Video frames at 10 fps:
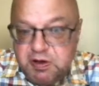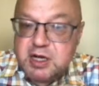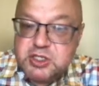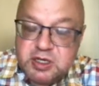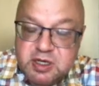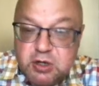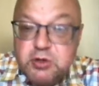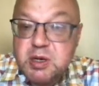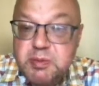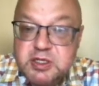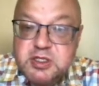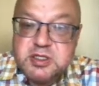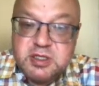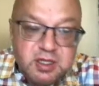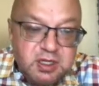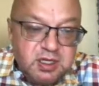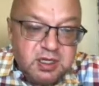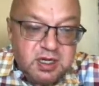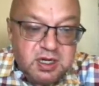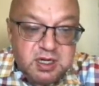function, how you can make this.
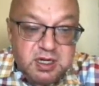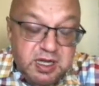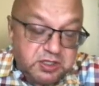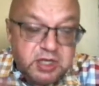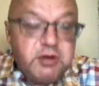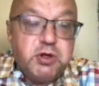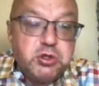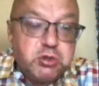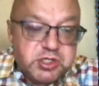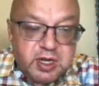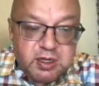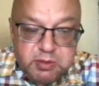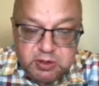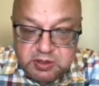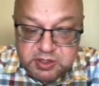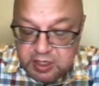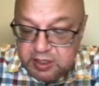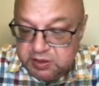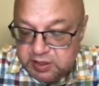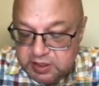And then you want to
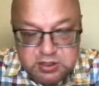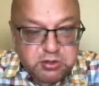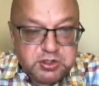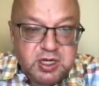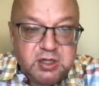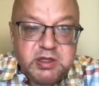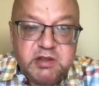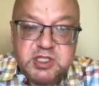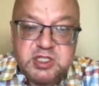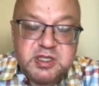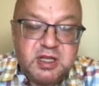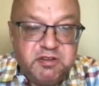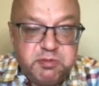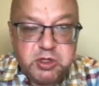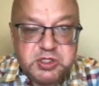scale, right? So there are a lot of this kind of more